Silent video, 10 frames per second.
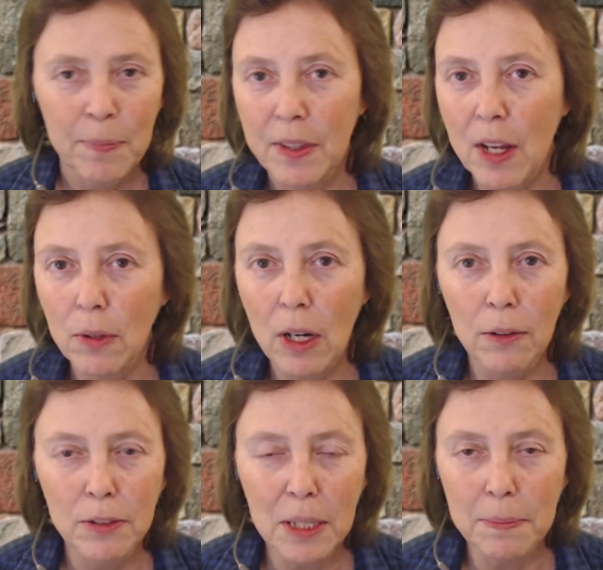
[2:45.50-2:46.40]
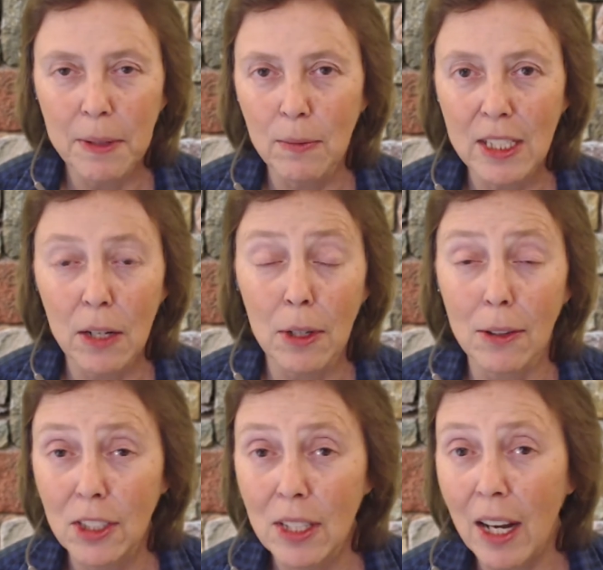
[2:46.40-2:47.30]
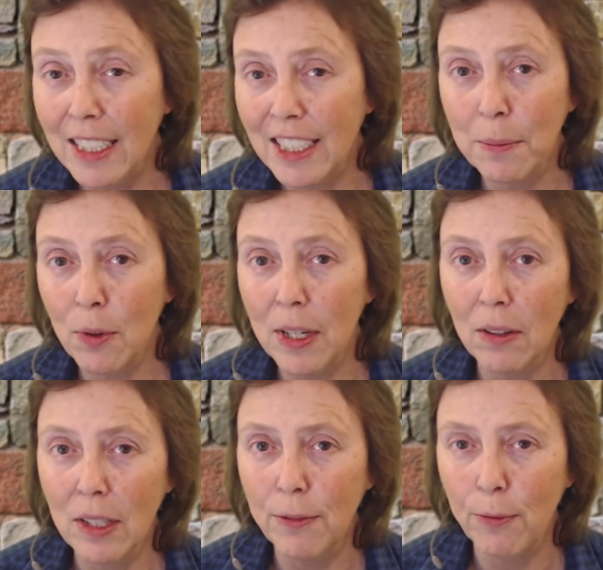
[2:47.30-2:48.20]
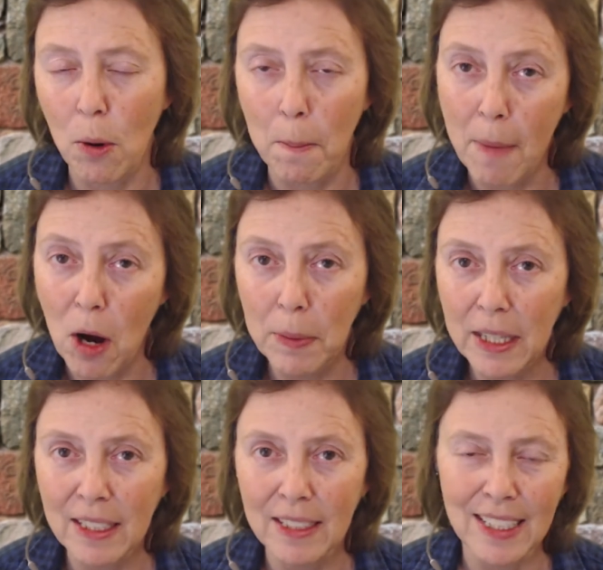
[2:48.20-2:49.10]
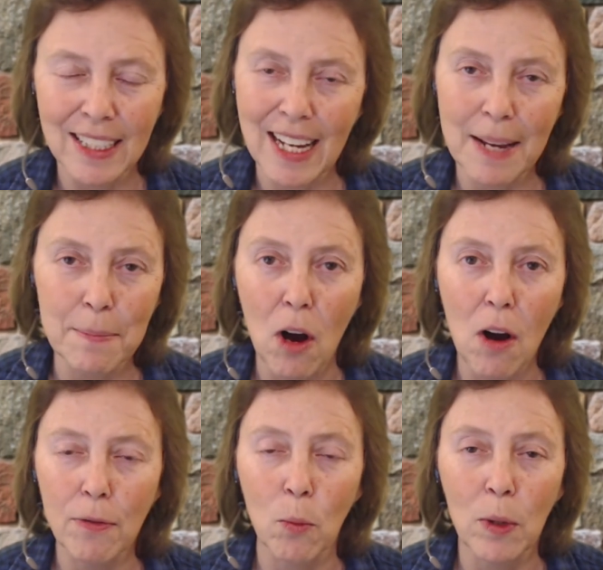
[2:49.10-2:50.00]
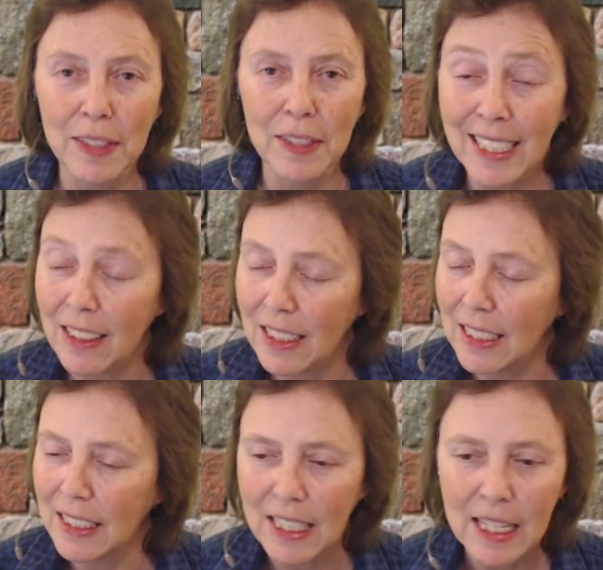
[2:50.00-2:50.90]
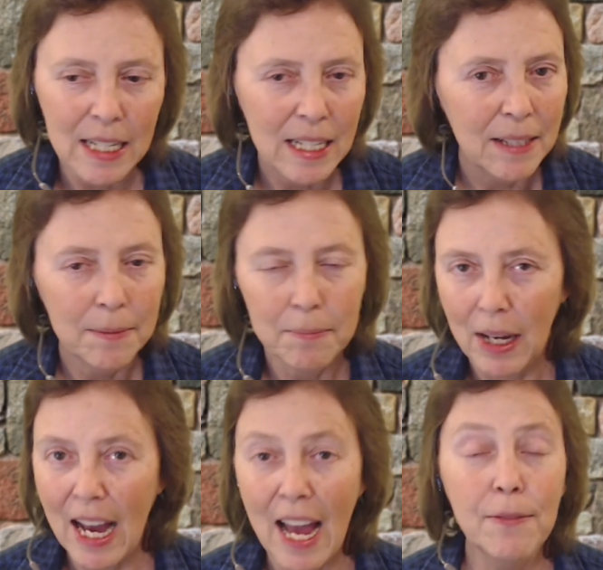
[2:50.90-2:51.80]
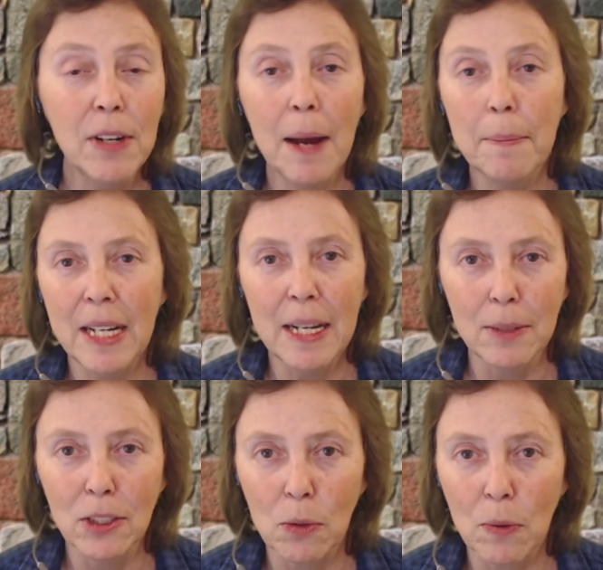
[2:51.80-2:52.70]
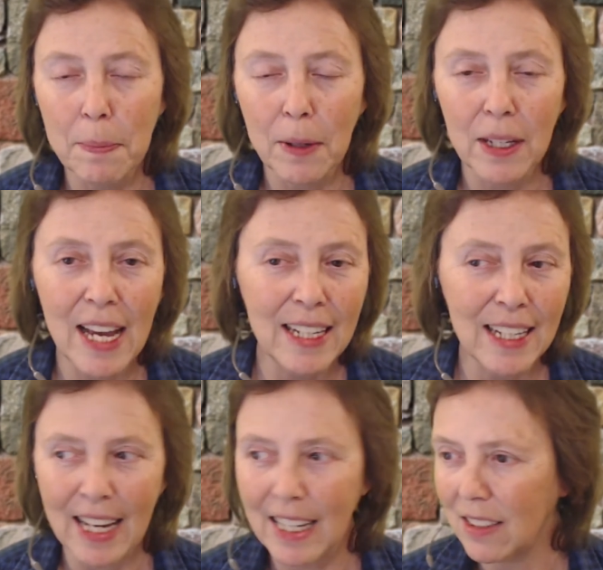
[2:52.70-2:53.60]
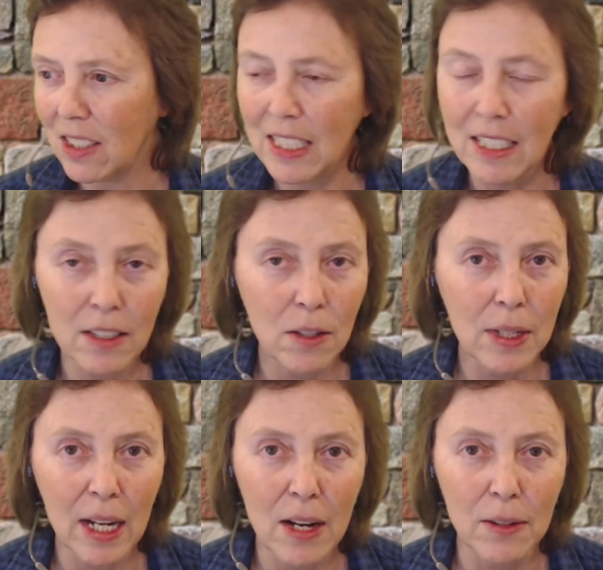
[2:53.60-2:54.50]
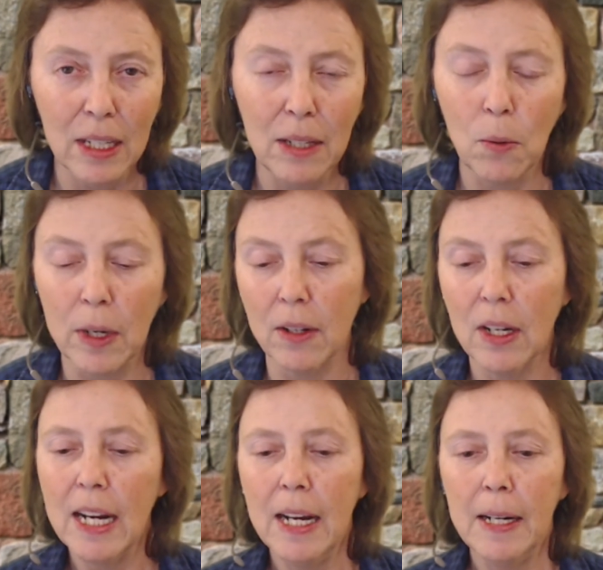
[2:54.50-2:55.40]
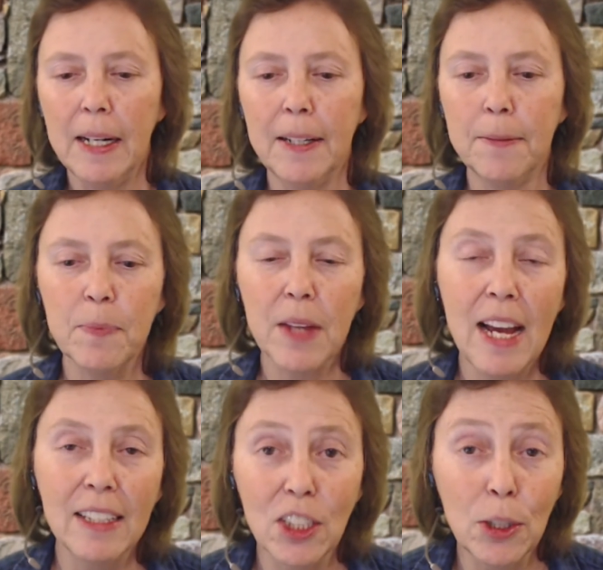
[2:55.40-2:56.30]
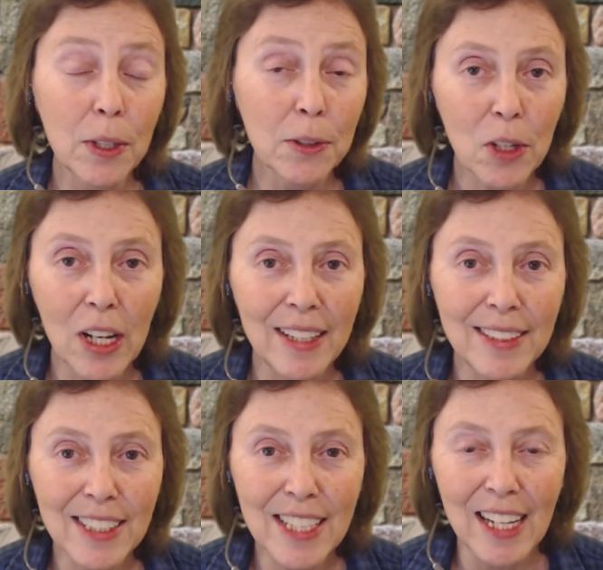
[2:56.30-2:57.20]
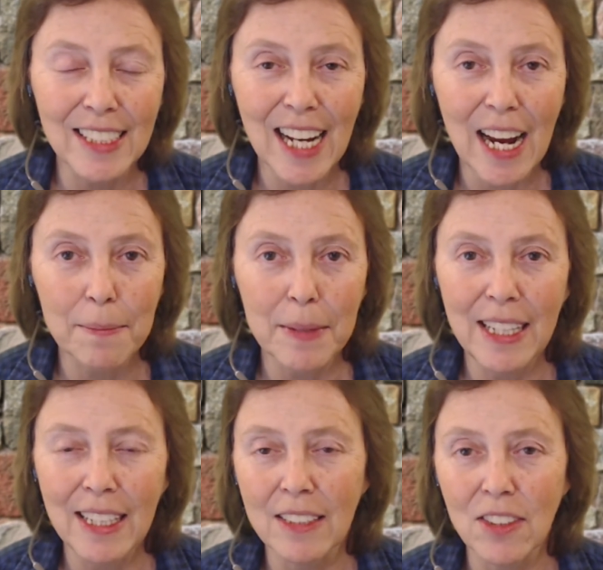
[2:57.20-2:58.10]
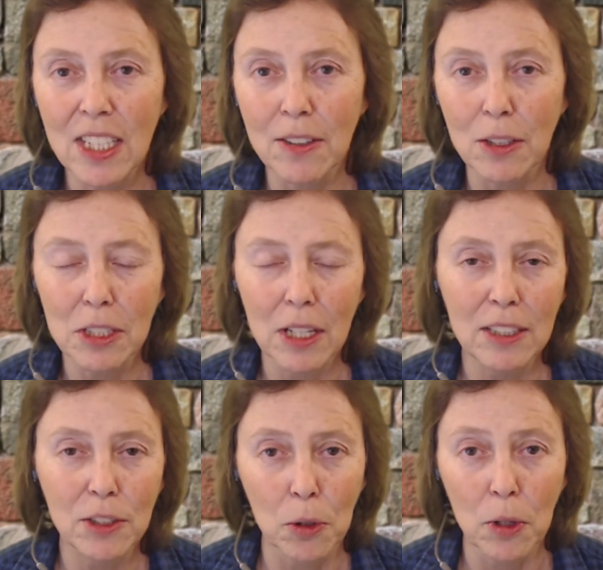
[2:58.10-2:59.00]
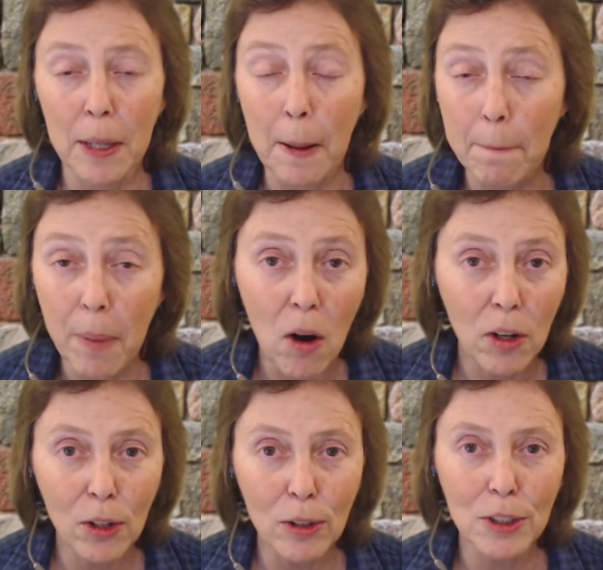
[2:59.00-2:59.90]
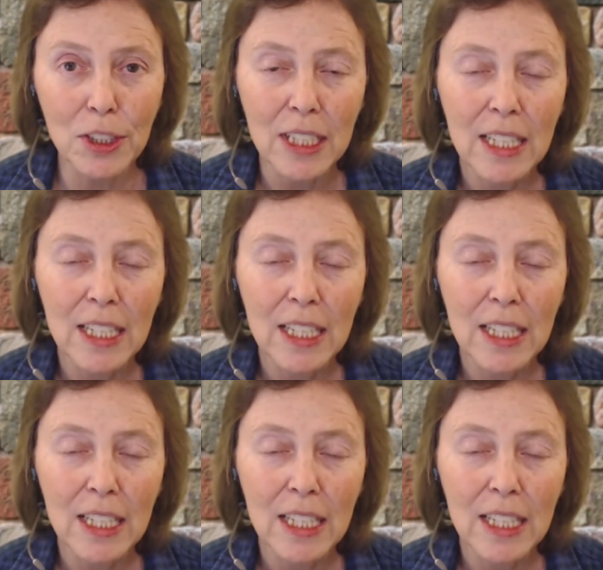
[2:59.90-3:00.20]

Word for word: Don't know if something was on her site temporarily for a moment and then came off or what the deal is. Have not been able to replicate it. Can't see it going on anywhere. I had two other clients contact me and said their sites are looking bonkers.